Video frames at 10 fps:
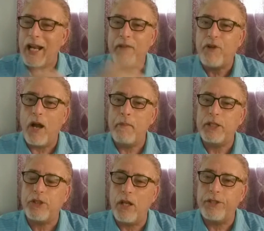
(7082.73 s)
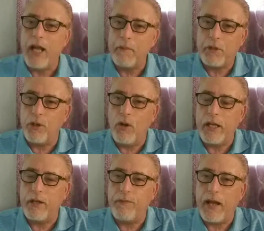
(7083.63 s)
leave comments all the time.
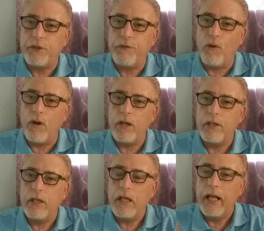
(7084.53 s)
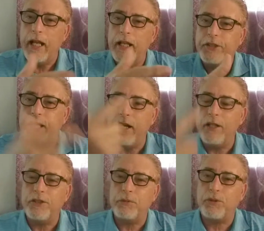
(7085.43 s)
Kanoi can vouch for it. It said
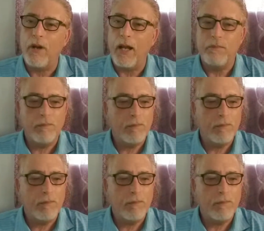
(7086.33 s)
unsubscribe.